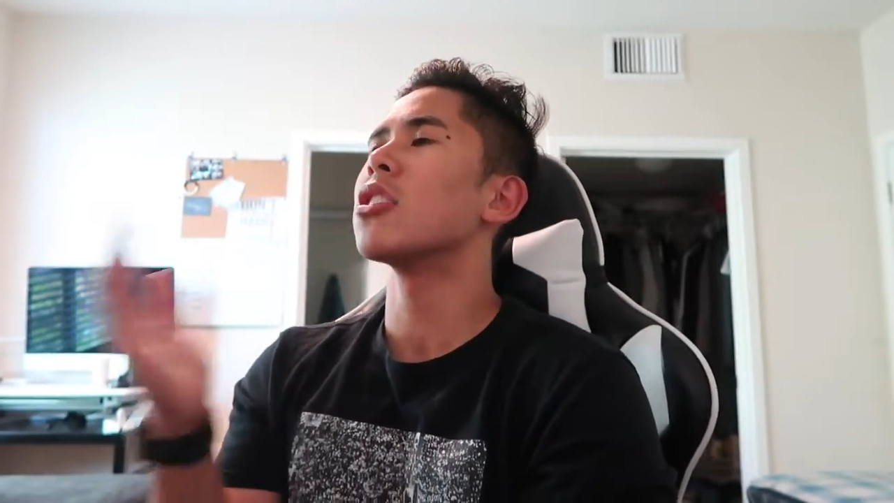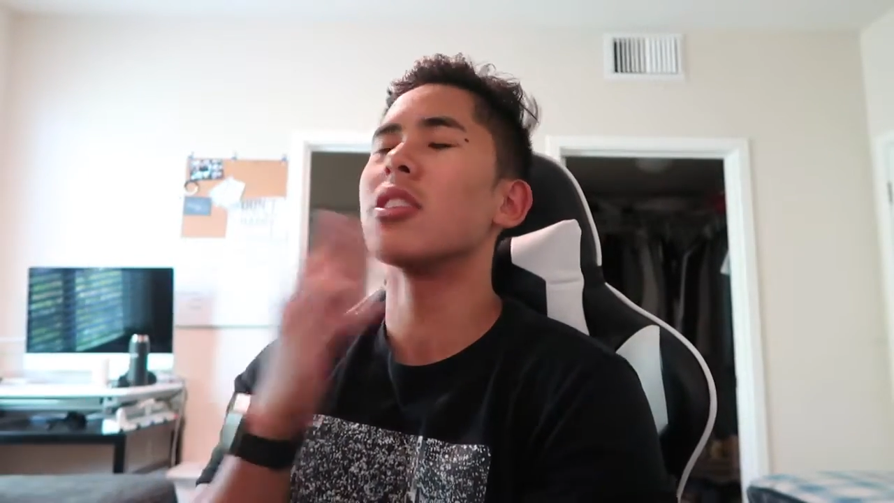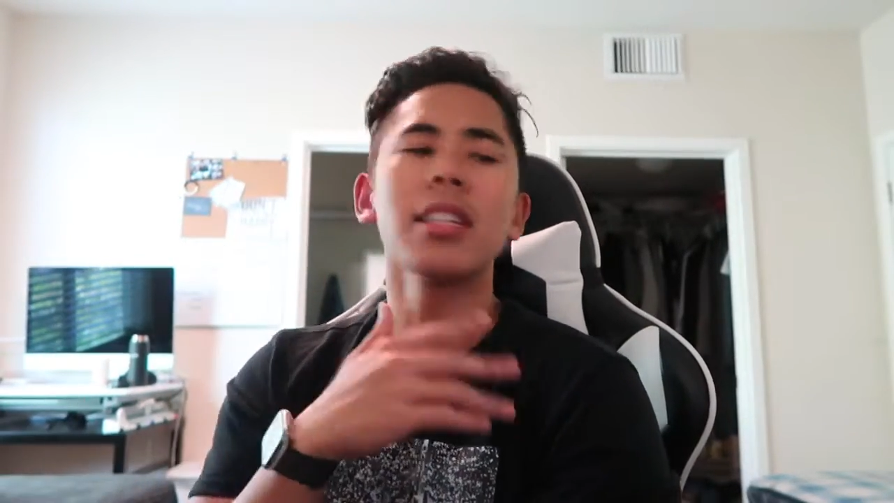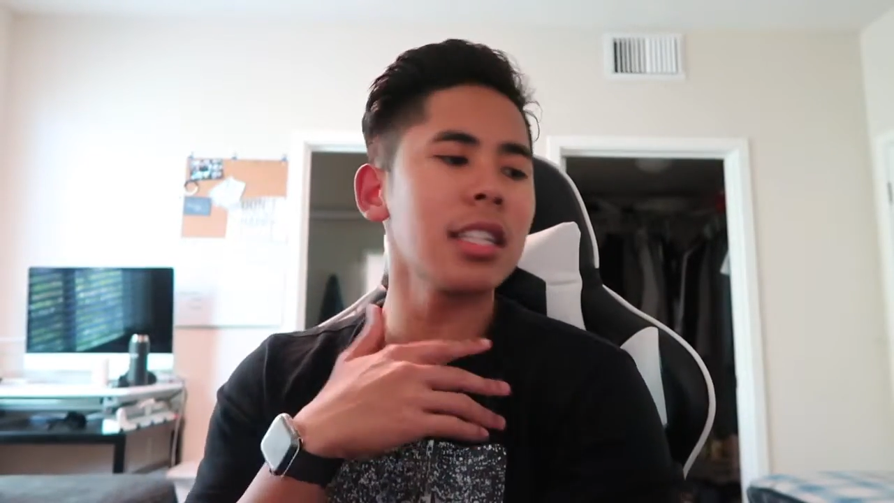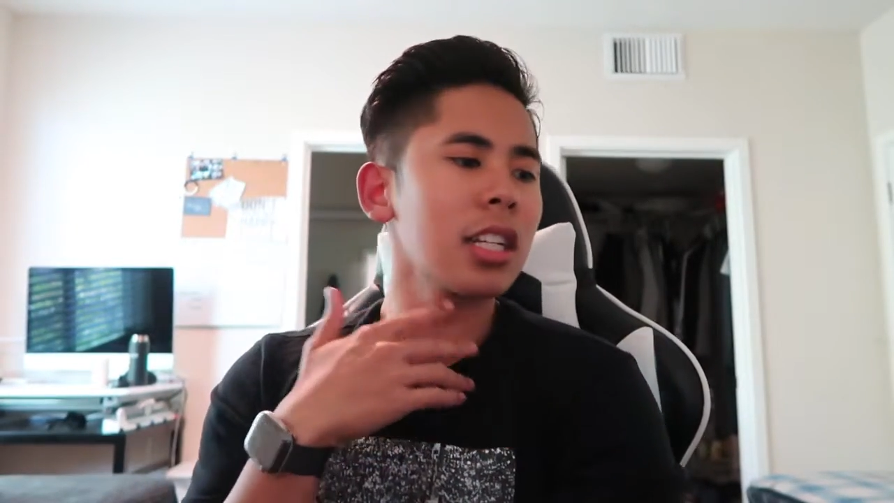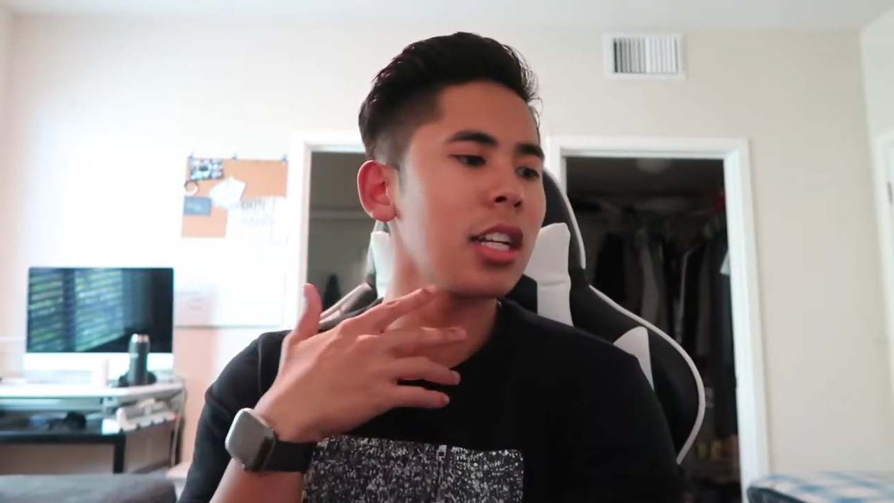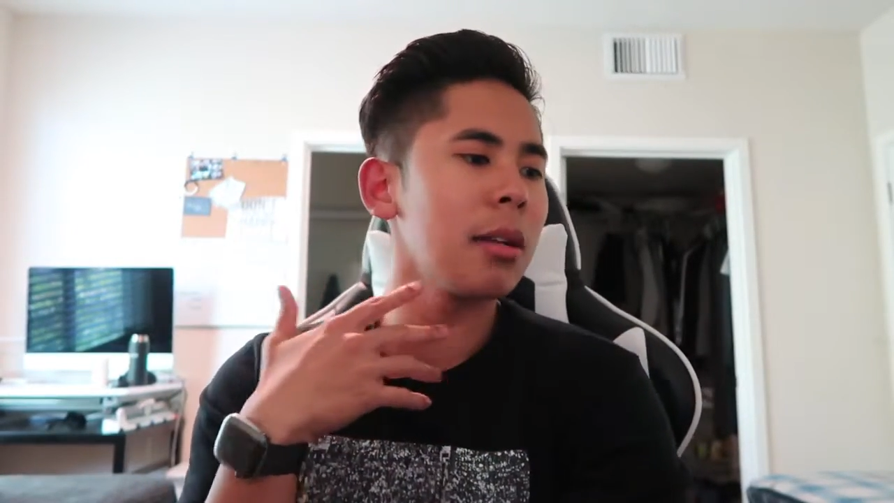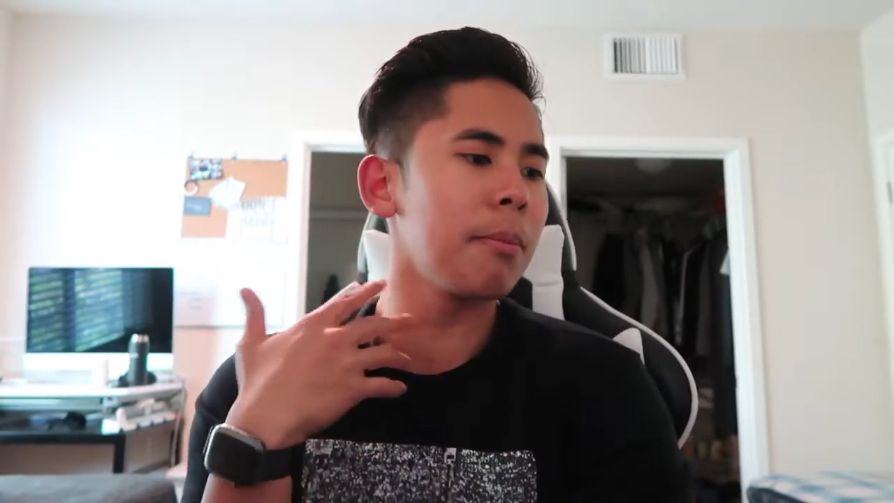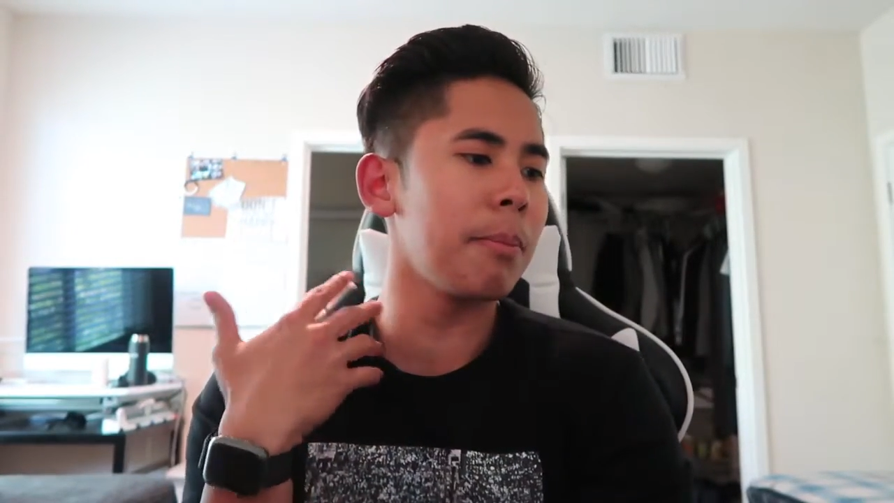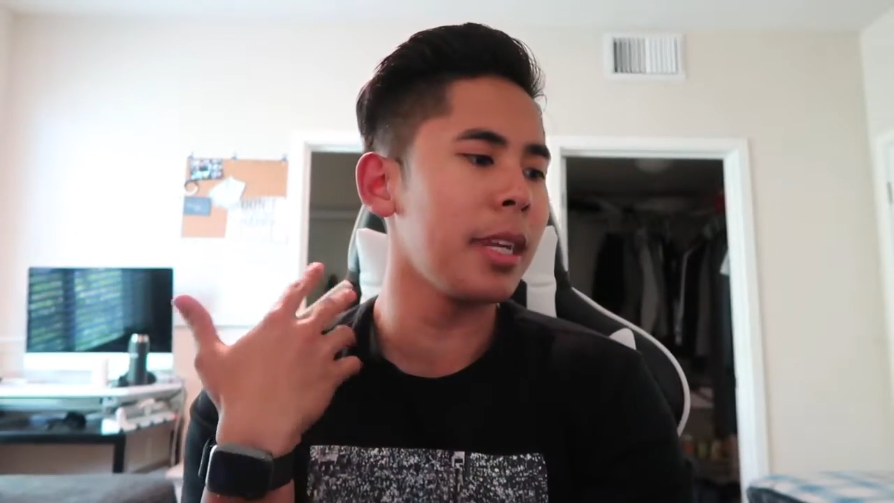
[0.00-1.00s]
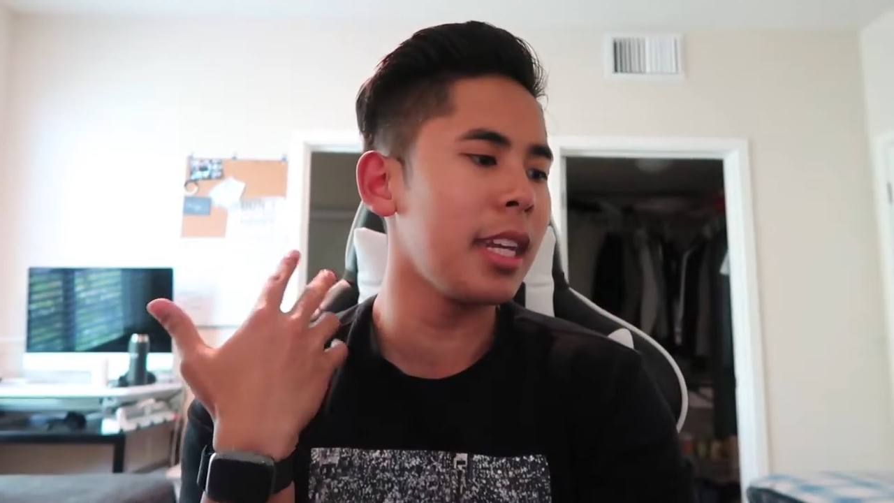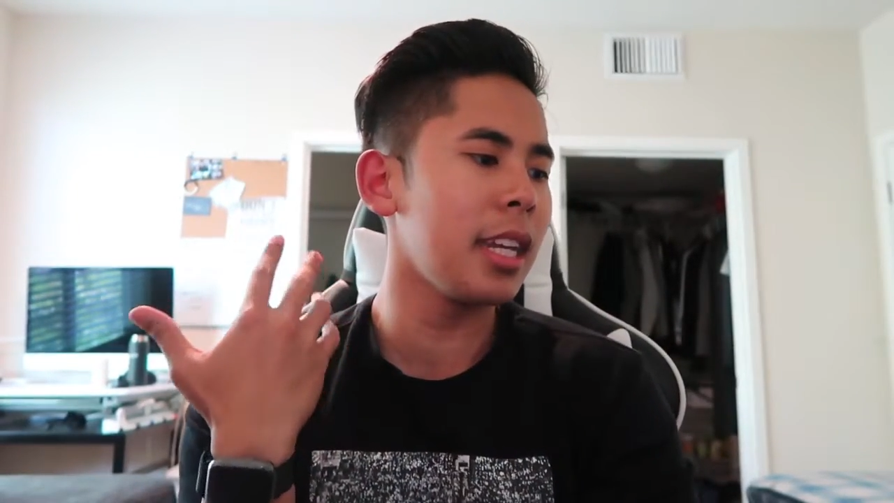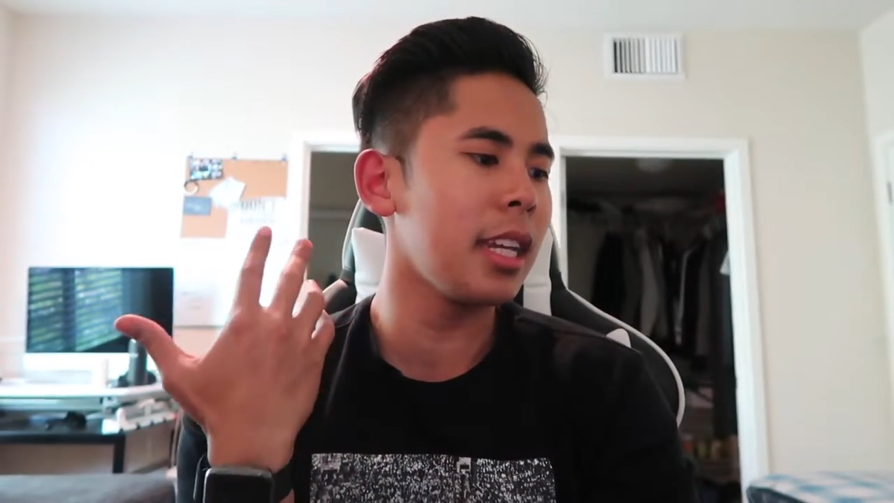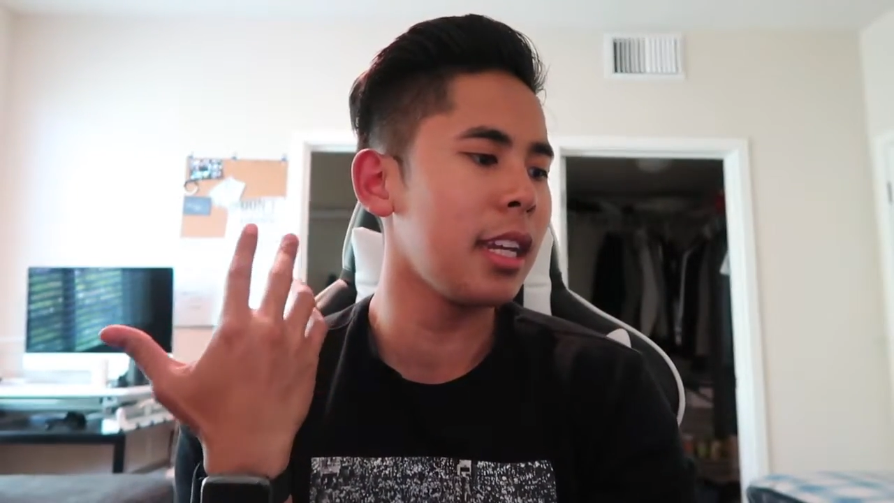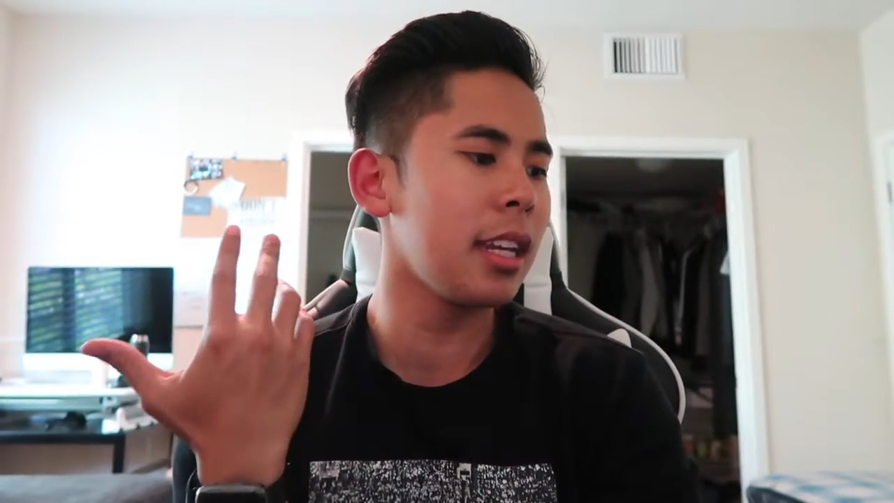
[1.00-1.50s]
so this is gonna
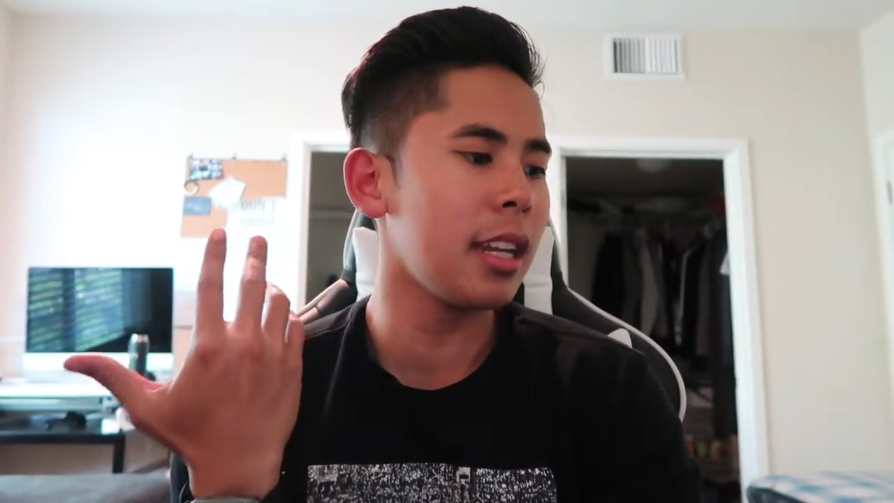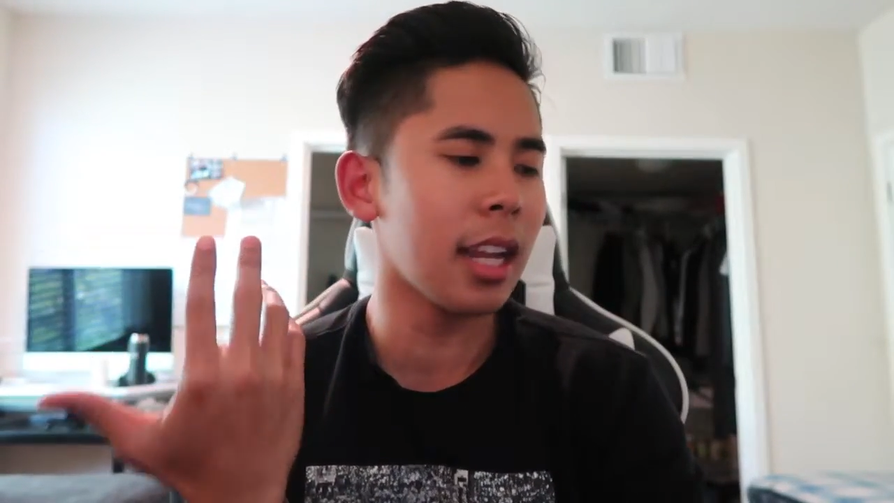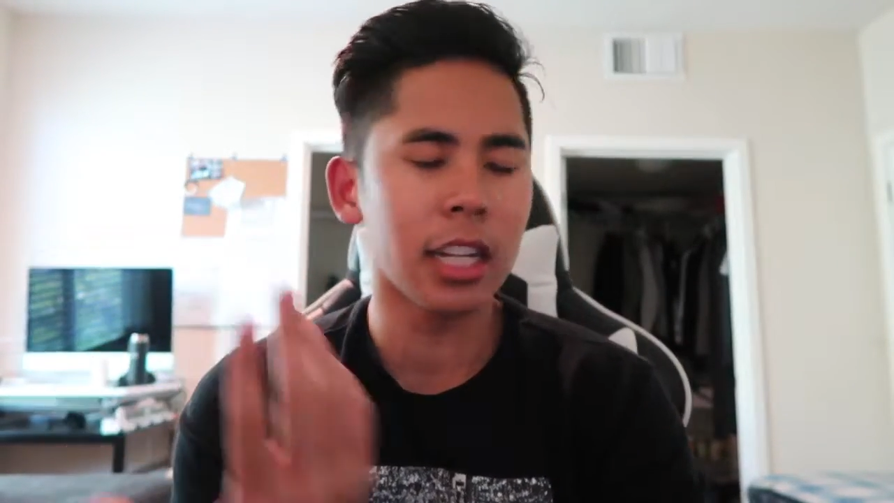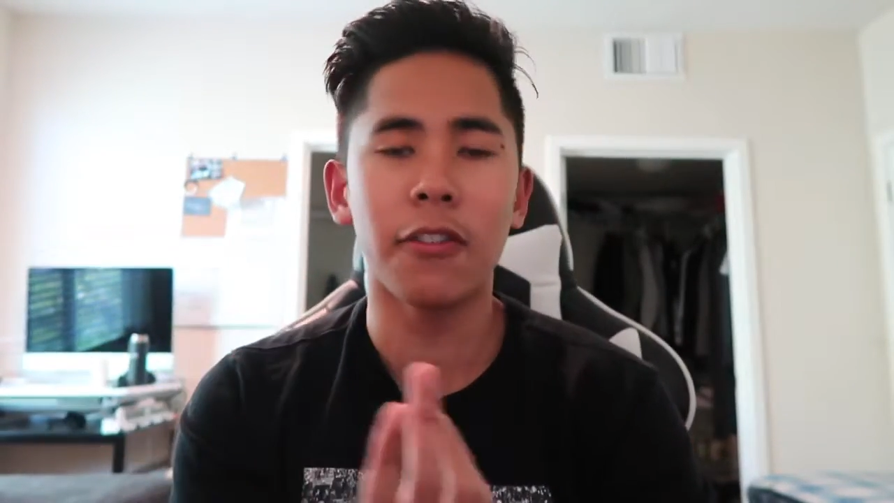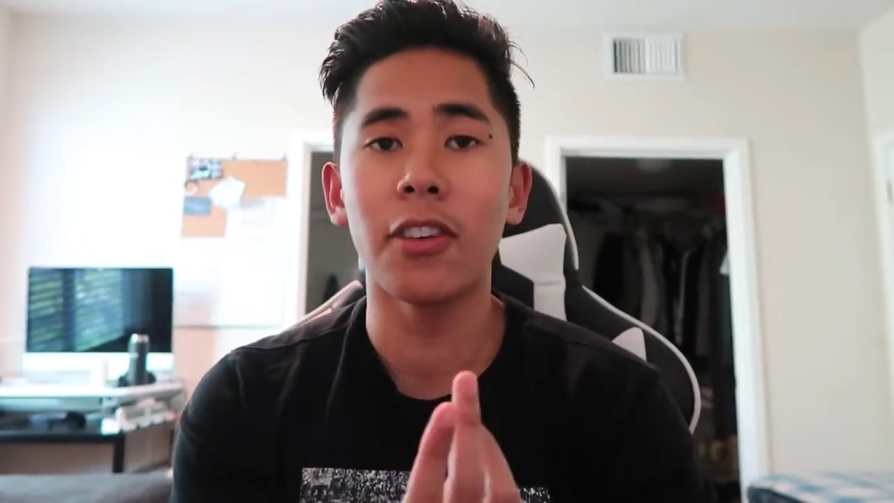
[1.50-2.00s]
be the next